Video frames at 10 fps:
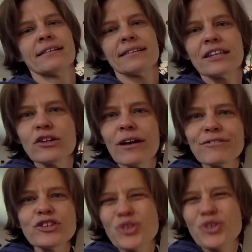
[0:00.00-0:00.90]
like you have
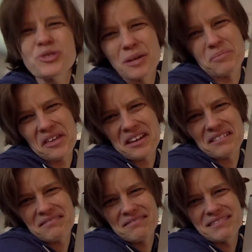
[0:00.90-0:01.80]
to do something
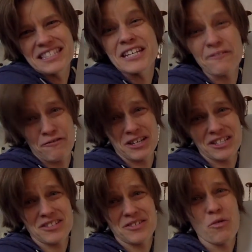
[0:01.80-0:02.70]

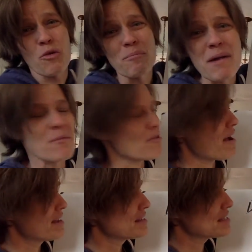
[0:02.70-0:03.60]
different or memorize